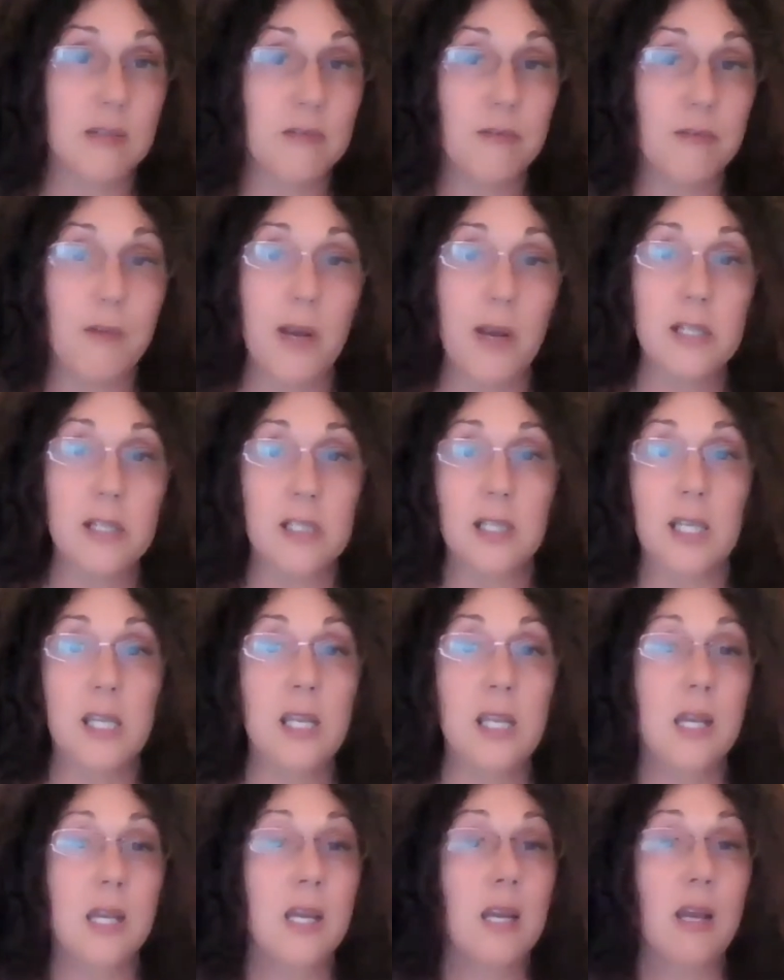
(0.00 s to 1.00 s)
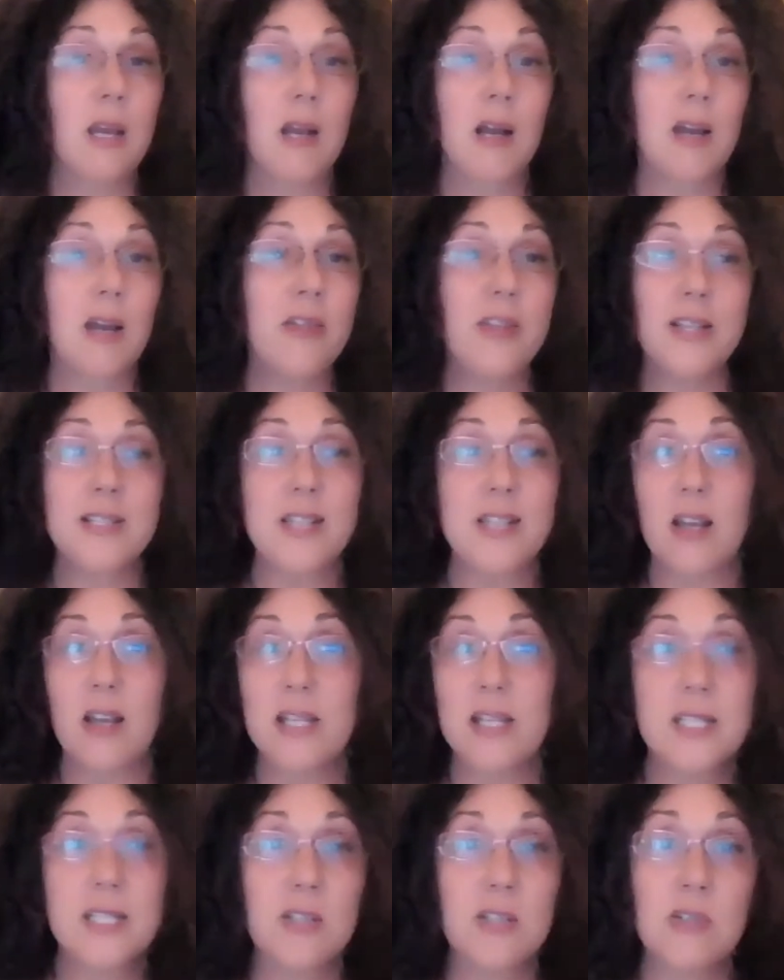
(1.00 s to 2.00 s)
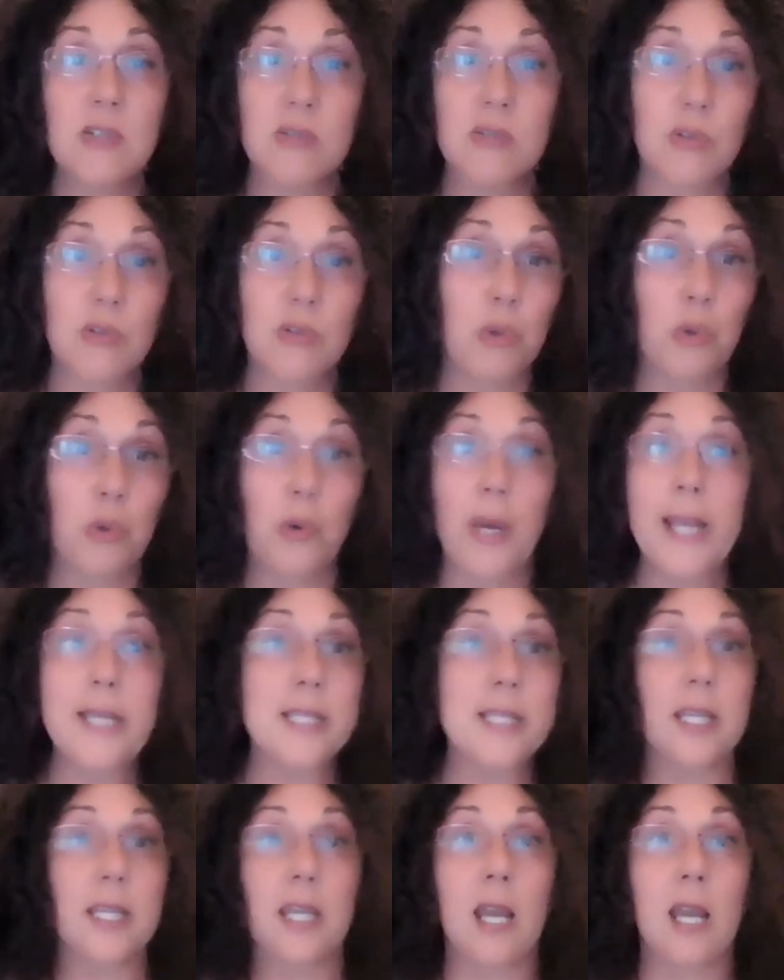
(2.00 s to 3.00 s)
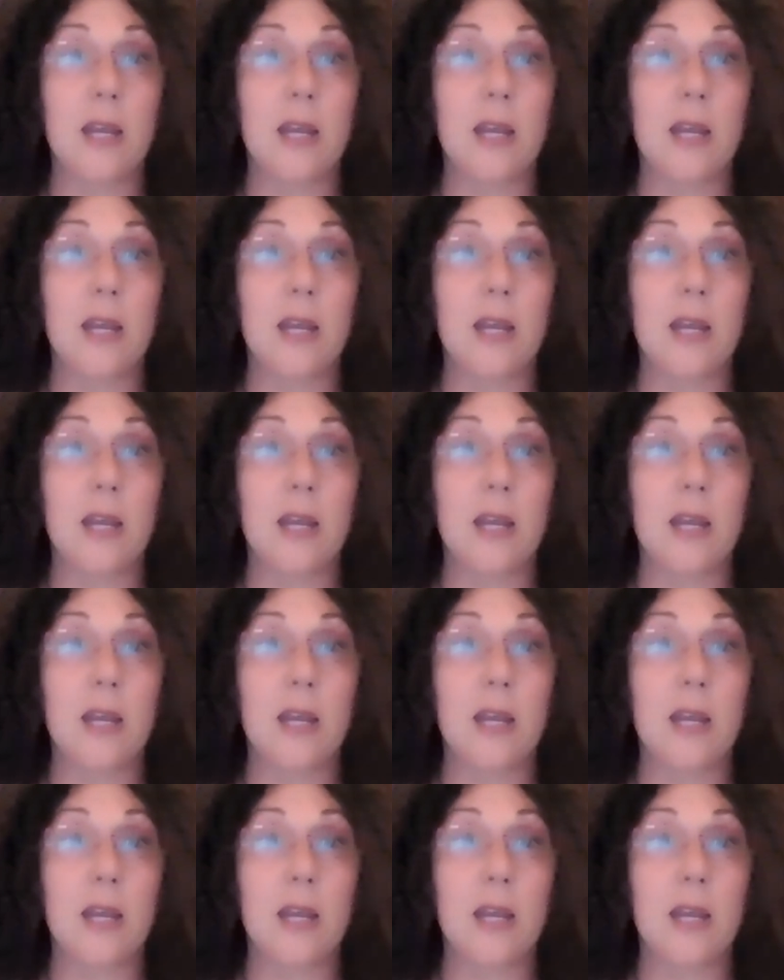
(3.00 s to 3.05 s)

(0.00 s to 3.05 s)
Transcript: And frankly, I think scientists are crazy.